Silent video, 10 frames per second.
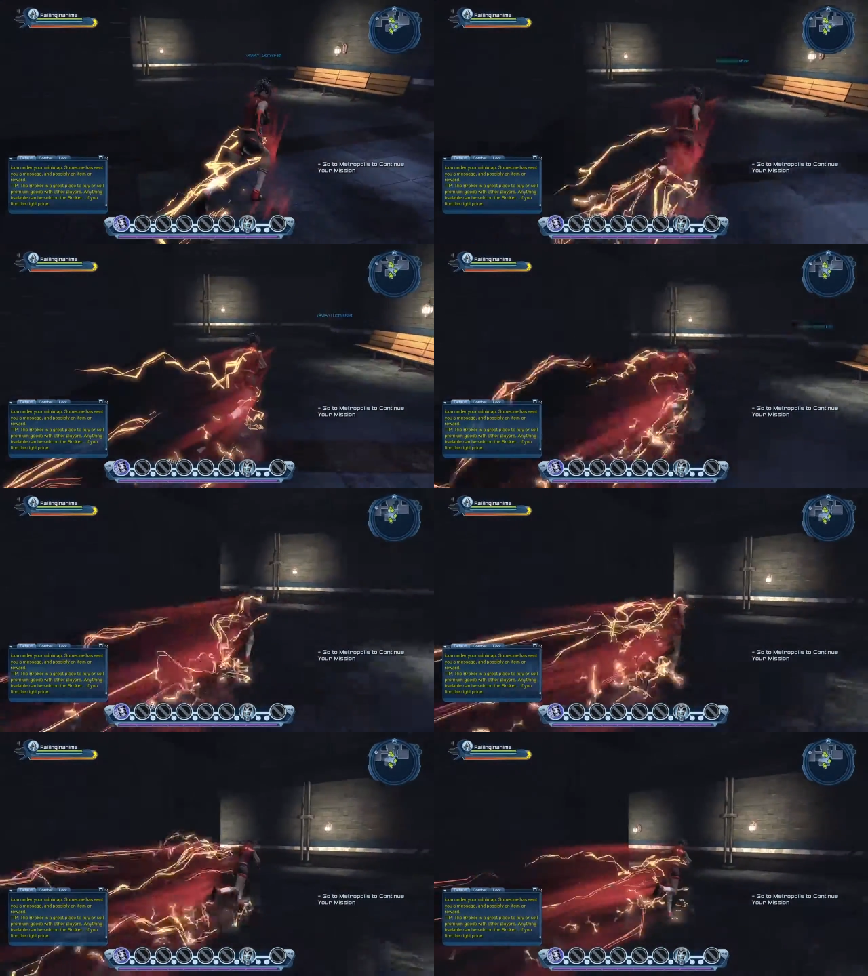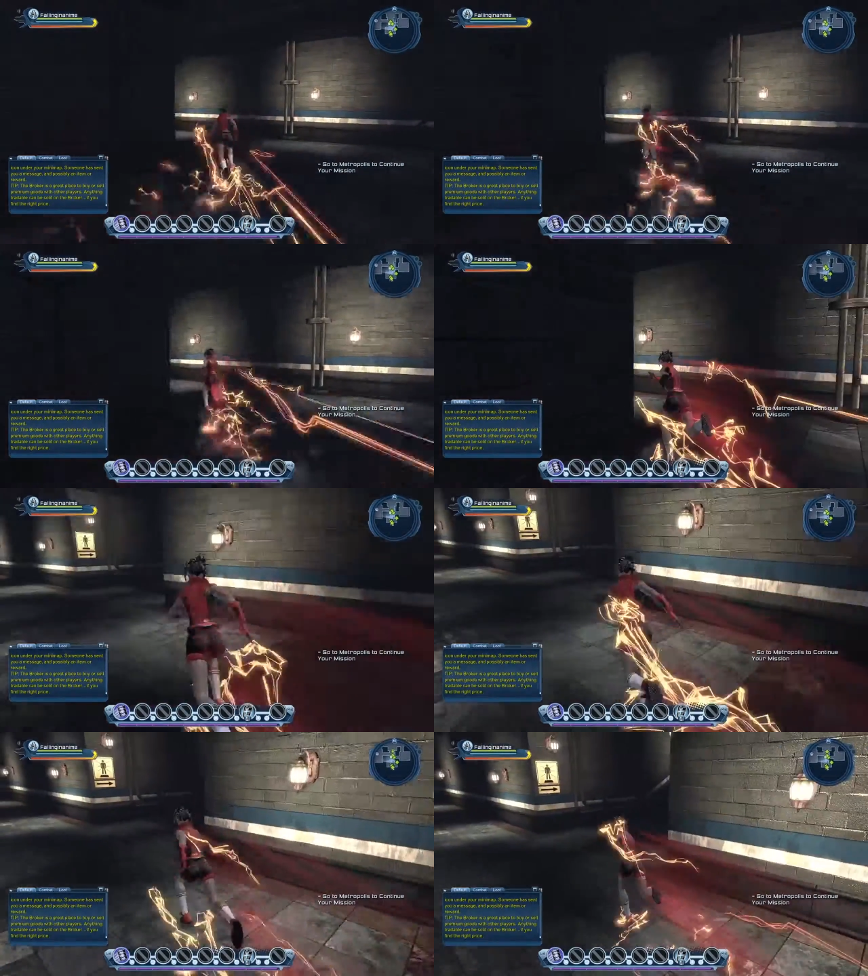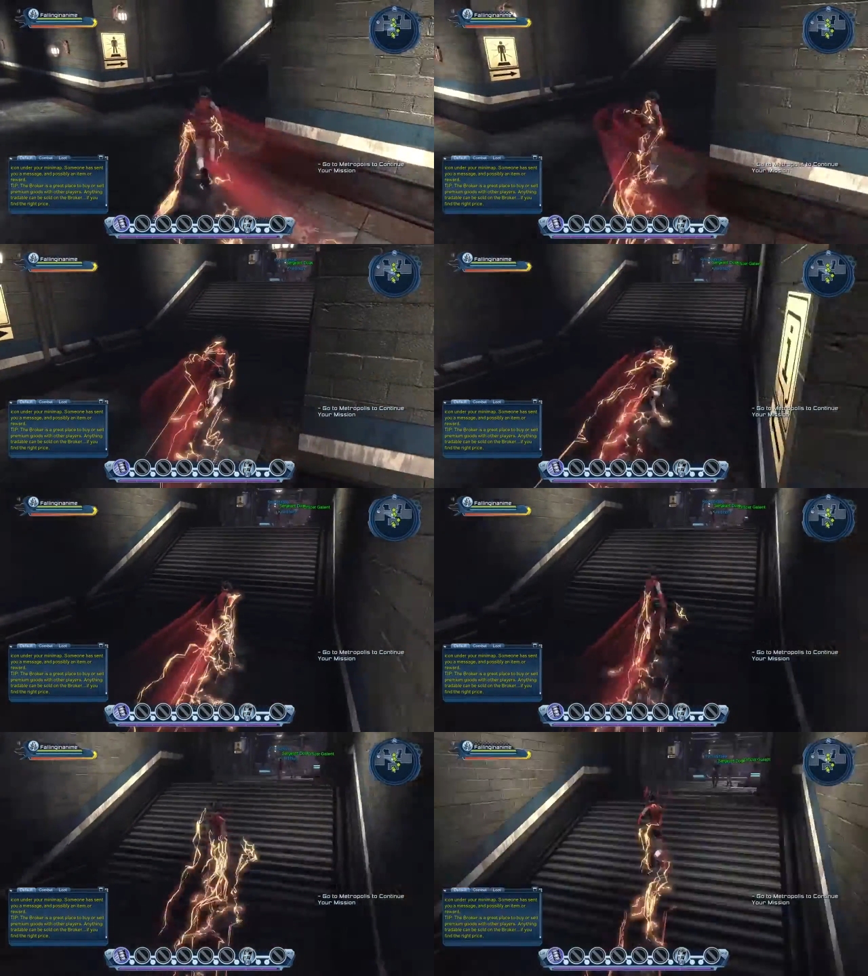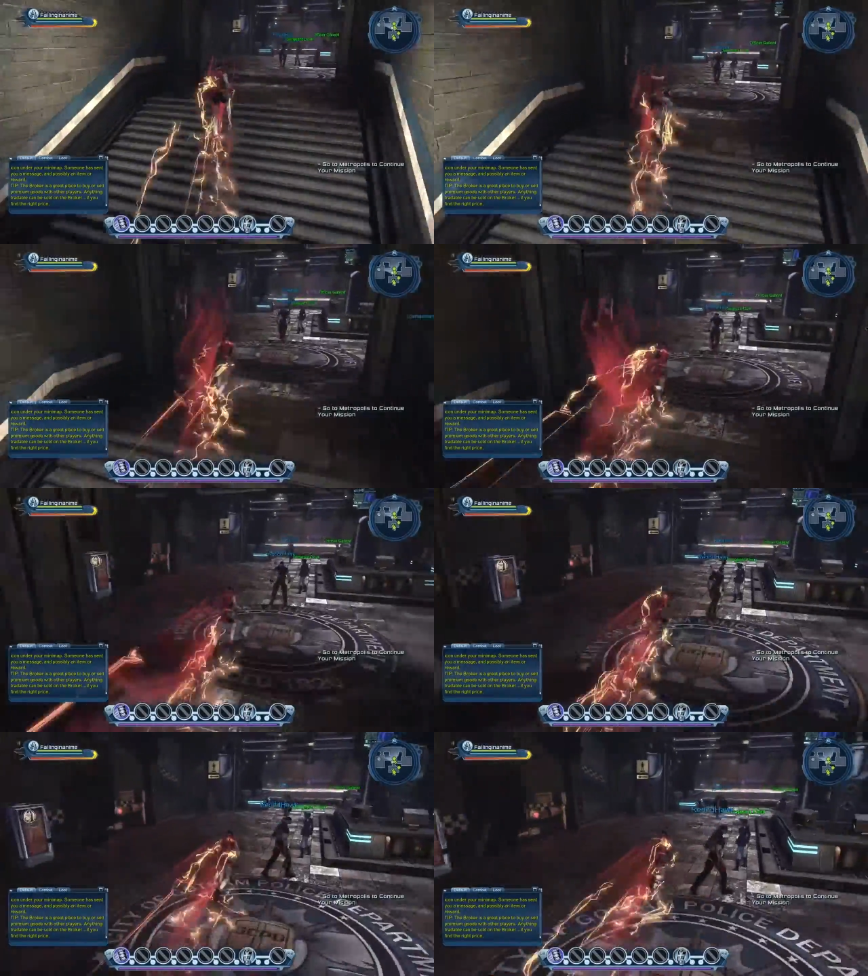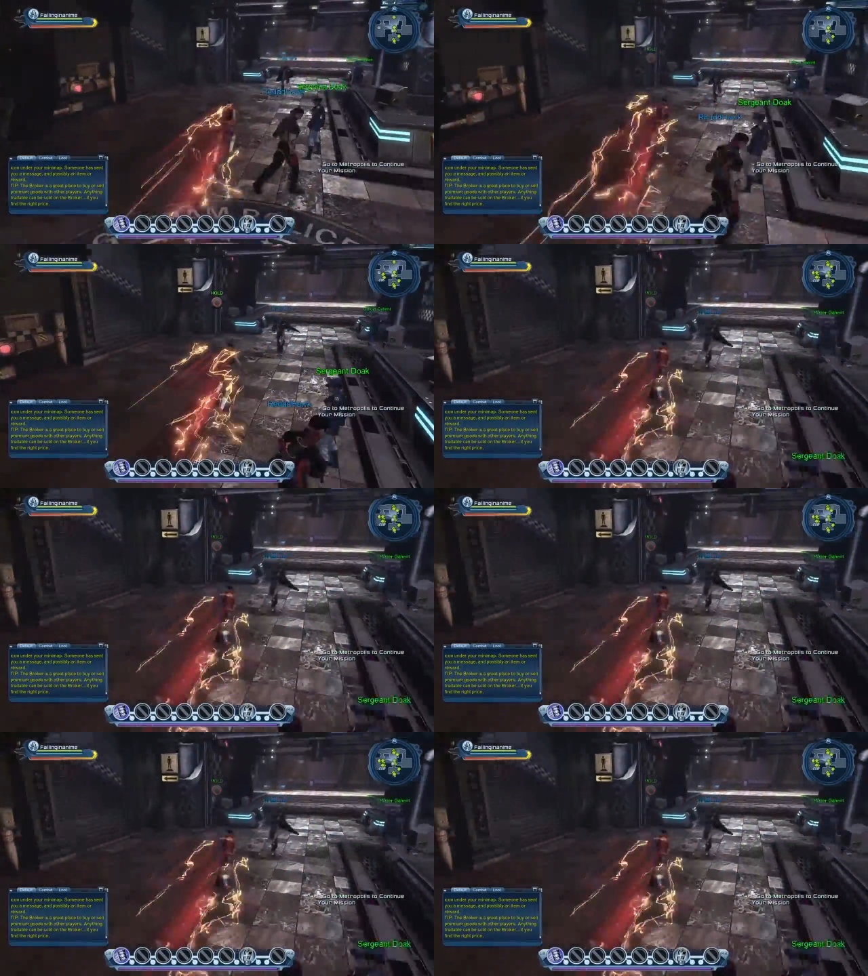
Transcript: [unreadable: no face in view]